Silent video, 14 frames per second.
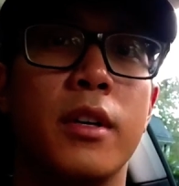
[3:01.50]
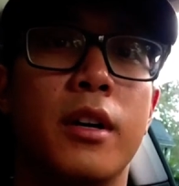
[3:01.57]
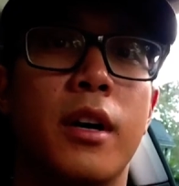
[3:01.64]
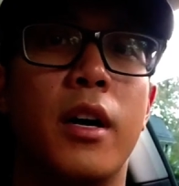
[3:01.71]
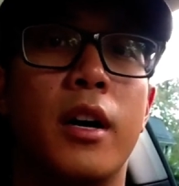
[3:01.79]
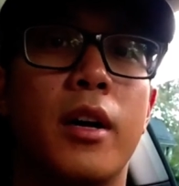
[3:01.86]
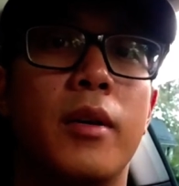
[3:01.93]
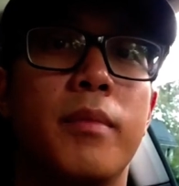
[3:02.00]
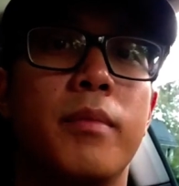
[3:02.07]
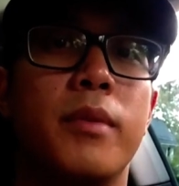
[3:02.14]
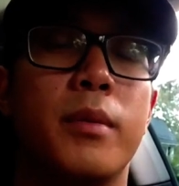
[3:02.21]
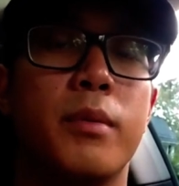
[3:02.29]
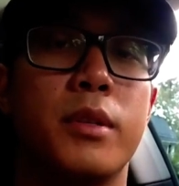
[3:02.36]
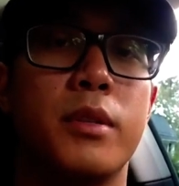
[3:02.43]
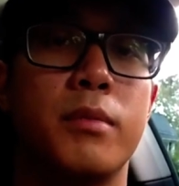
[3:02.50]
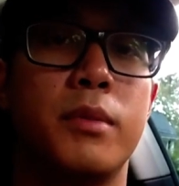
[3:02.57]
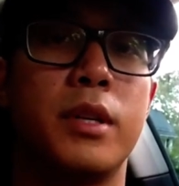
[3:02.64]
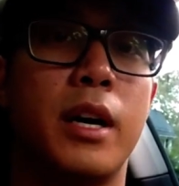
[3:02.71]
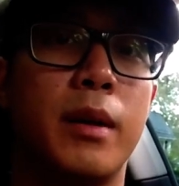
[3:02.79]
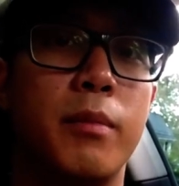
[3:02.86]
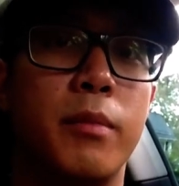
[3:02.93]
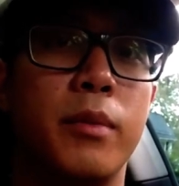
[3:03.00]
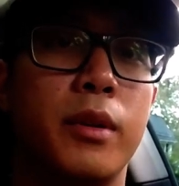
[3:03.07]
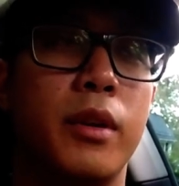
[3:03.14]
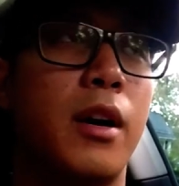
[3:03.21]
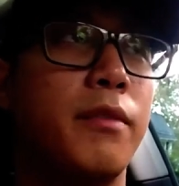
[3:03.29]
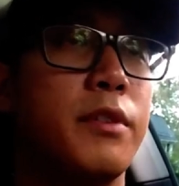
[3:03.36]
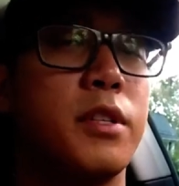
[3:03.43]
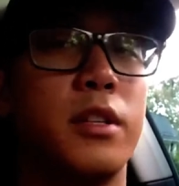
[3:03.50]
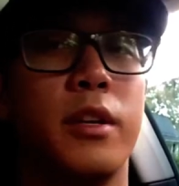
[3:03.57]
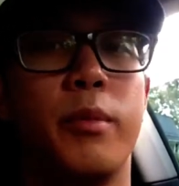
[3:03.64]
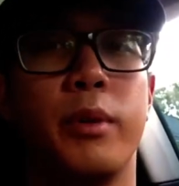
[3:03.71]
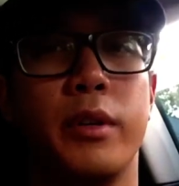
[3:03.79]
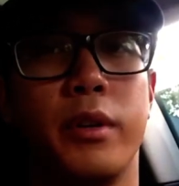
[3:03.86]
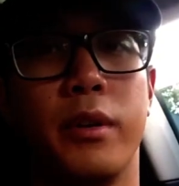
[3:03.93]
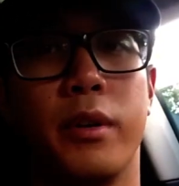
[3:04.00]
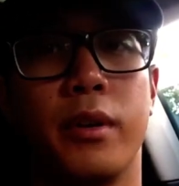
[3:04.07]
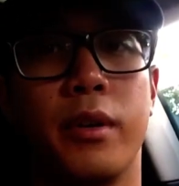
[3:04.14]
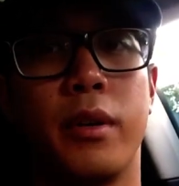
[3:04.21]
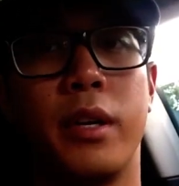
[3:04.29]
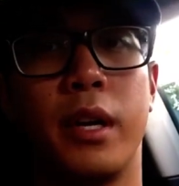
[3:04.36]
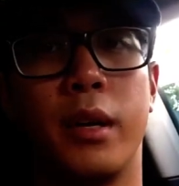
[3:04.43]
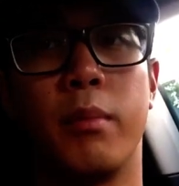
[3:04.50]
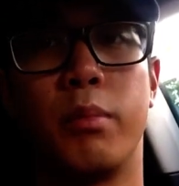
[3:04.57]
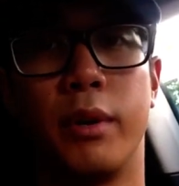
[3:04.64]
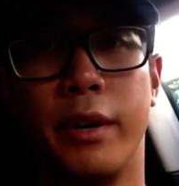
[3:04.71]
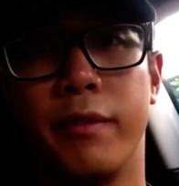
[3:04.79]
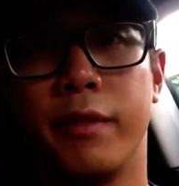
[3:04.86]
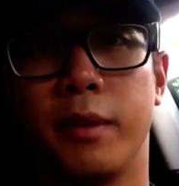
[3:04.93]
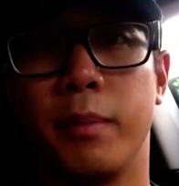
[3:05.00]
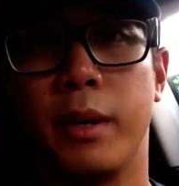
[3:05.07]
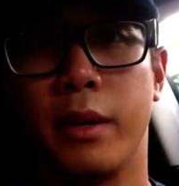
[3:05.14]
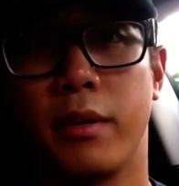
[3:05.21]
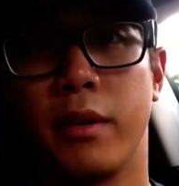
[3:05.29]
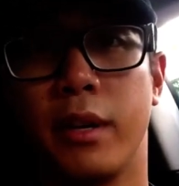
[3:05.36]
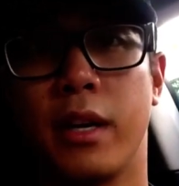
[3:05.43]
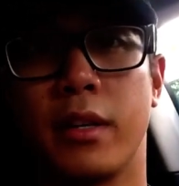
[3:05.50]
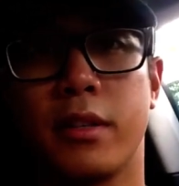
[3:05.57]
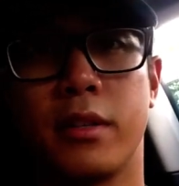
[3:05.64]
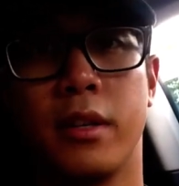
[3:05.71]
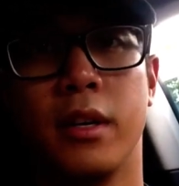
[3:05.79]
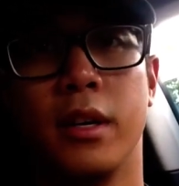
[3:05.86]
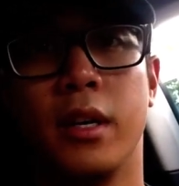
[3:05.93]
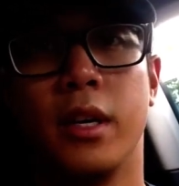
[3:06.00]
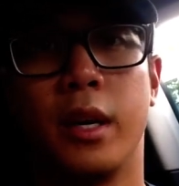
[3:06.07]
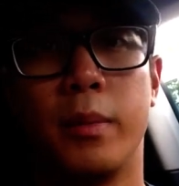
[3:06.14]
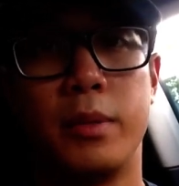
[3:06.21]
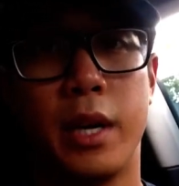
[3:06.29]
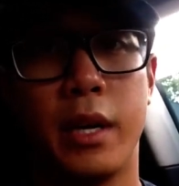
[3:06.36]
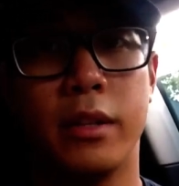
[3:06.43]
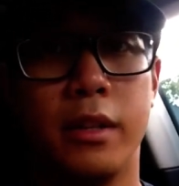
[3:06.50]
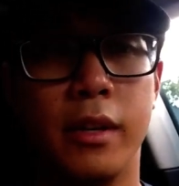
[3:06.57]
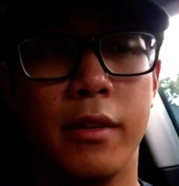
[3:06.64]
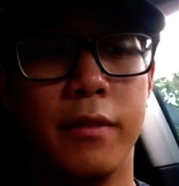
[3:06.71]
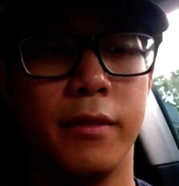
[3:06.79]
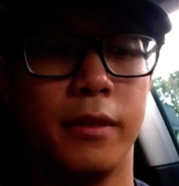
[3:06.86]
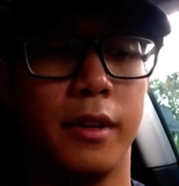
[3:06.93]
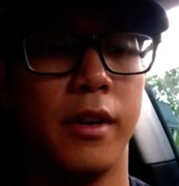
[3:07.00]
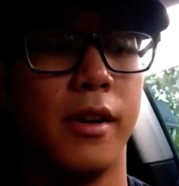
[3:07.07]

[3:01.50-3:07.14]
There was some time, obviously, when you're getting briefed about the next objective.